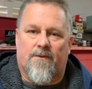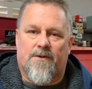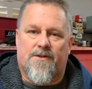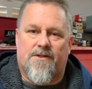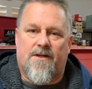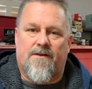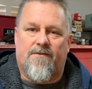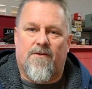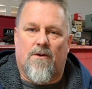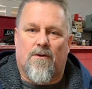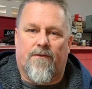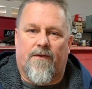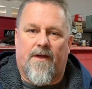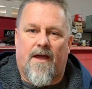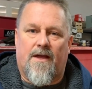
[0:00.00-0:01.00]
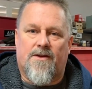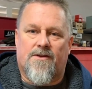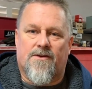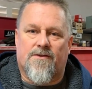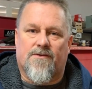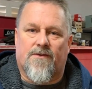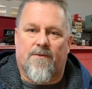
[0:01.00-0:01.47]
receive
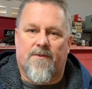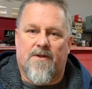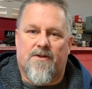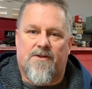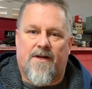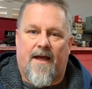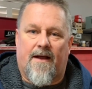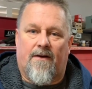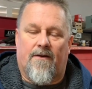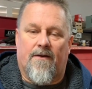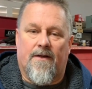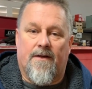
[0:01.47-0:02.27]
notifications from this channel.